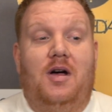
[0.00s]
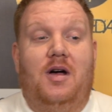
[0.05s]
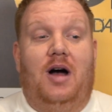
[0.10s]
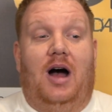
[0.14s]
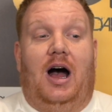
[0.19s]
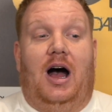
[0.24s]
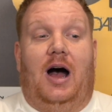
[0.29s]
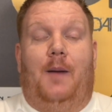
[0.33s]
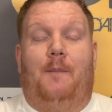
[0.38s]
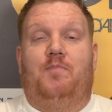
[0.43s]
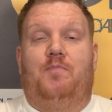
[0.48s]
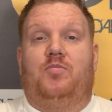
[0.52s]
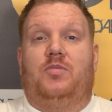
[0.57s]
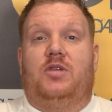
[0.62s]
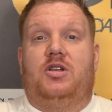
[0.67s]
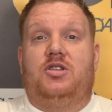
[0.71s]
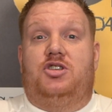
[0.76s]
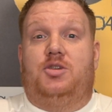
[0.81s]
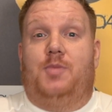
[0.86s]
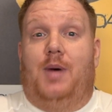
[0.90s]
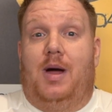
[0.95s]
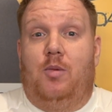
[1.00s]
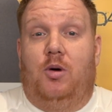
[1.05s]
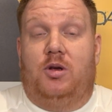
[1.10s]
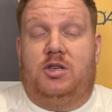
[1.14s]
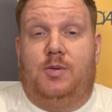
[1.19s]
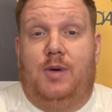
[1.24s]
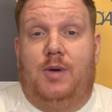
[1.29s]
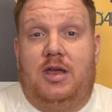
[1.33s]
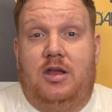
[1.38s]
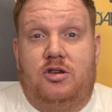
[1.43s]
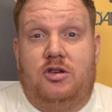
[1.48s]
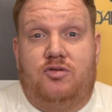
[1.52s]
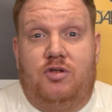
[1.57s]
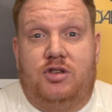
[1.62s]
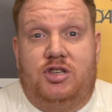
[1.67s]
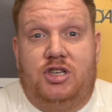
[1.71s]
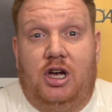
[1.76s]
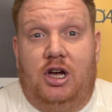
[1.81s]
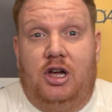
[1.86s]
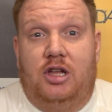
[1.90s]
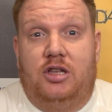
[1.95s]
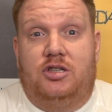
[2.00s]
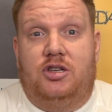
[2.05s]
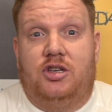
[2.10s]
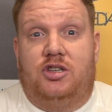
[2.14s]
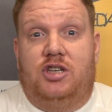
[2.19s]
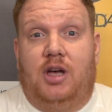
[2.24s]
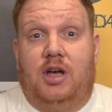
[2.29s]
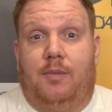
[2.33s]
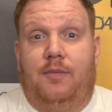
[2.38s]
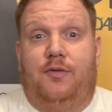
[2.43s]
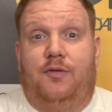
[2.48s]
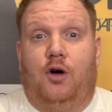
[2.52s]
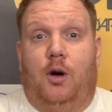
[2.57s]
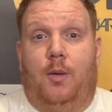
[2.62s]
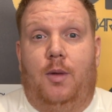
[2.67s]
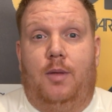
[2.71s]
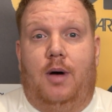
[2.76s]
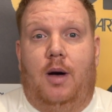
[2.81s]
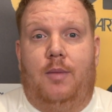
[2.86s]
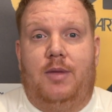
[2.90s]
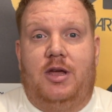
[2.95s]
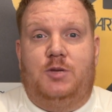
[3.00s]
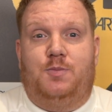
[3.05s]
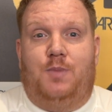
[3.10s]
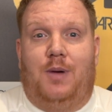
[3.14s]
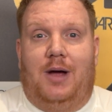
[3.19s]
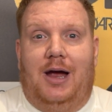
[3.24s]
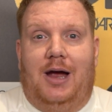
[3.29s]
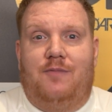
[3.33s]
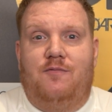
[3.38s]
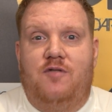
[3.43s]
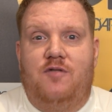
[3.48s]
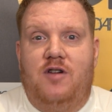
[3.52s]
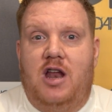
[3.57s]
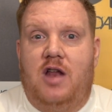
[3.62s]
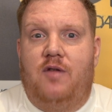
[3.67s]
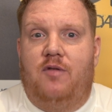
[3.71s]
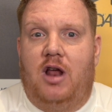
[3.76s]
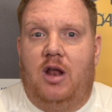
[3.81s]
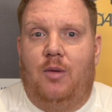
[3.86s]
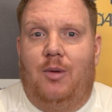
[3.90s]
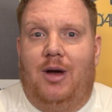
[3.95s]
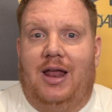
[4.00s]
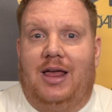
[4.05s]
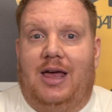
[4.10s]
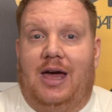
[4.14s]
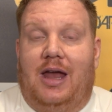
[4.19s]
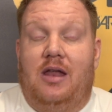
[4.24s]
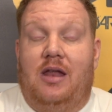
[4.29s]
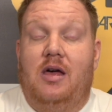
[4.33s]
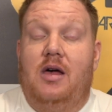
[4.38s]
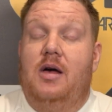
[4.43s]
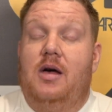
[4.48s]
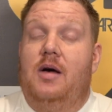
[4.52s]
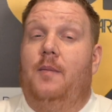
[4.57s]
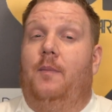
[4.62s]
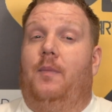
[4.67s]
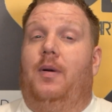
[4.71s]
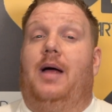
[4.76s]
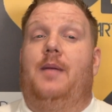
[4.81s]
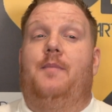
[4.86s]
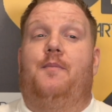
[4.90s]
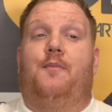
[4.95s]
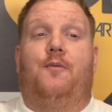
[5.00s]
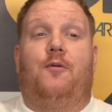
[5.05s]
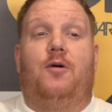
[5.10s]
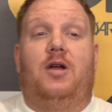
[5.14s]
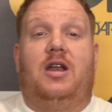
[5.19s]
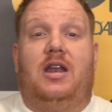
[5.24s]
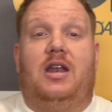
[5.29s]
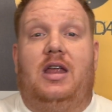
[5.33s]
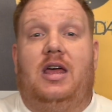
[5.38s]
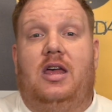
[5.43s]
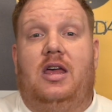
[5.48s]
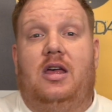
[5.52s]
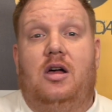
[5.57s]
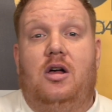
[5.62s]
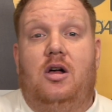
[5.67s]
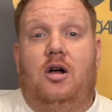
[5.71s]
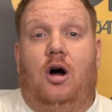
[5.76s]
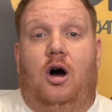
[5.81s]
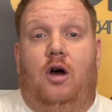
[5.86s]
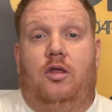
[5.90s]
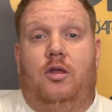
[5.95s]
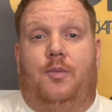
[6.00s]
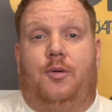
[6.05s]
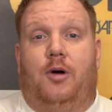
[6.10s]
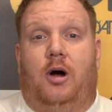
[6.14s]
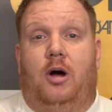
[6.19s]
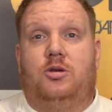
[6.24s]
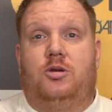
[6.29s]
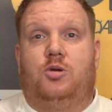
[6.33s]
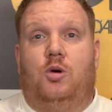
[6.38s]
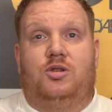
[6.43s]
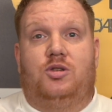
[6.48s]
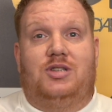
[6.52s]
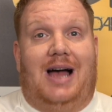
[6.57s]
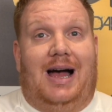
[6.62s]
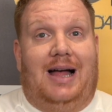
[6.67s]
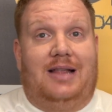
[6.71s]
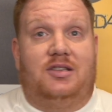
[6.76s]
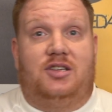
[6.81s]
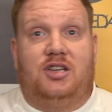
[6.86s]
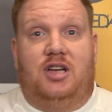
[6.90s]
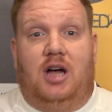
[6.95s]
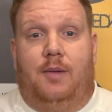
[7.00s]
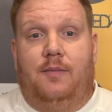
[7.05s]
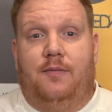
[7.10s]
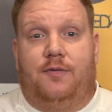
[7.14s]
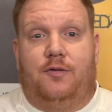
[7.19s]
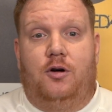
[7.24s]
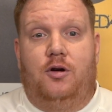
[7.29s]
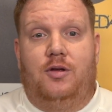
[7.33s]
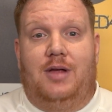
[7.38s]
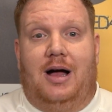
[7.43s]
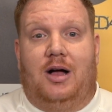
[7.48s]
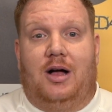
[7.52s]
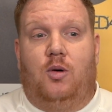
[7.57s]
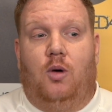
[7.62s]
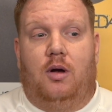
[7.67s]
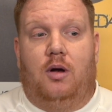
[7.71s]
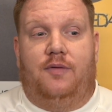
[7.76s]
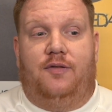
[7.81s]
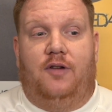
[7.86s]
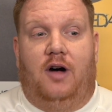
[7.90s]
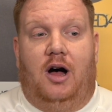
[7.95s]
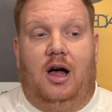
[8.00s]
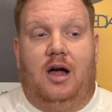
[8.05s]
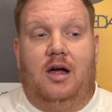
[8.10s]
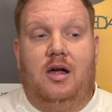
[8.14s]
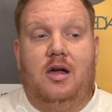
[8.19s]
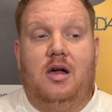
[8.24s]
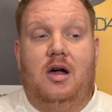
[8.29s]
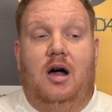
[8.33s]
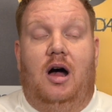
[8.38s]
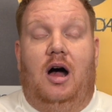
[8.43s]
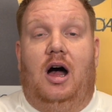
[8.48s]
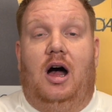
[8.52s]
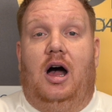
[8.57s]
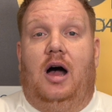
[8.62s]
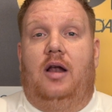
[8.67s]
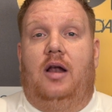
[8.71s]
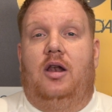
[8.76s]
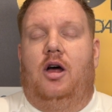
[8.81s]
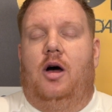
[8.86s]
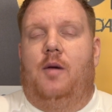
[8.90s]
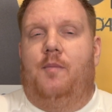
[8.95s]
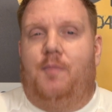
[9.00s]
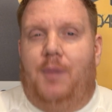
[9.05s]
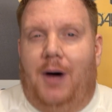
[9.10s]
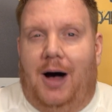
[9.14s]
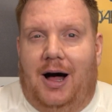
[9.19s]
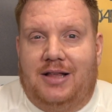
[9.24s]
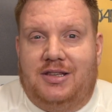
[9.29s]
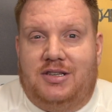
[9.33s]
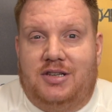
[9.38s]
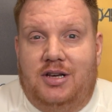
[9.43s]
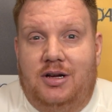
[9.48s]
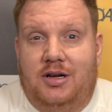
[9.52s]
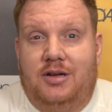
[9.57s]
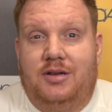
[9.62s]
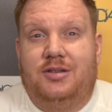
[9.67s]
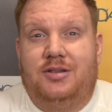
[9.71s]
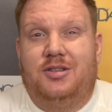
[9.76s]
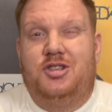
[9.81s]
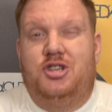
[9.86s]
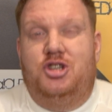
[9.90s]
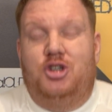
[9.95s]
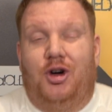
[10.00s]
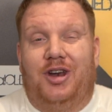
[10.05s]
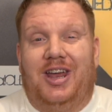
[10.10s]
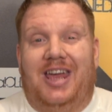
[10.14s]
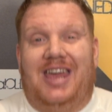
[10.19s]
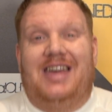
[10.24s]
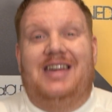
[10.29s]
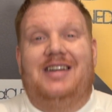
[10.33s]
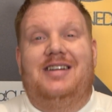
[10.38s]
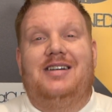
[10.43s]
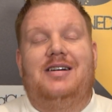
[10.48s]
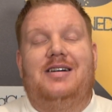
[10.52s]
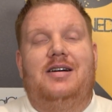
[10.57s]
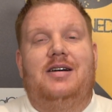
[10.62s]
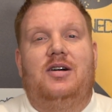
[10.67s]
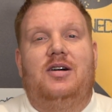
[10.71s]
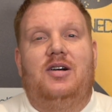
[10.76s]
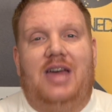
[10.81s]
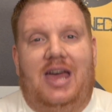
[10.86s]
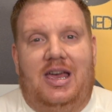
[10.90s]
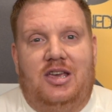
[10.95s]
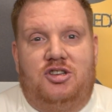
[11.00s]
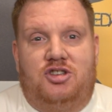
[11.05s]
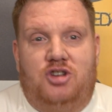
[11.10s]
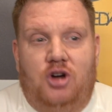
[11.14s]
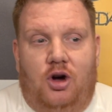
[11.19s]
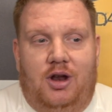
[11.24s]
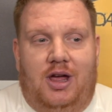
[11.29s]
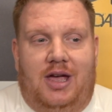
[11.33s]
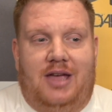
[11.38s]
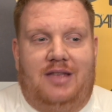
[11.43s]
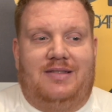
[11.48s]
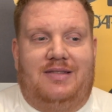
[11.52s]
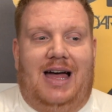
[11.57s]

Jermaine Watamina has returned to some form at the moment. He's playing really, really well again. Played brilliantly on the Pro Tours and to come through that qualifier. Look, but Johnny is Johnny.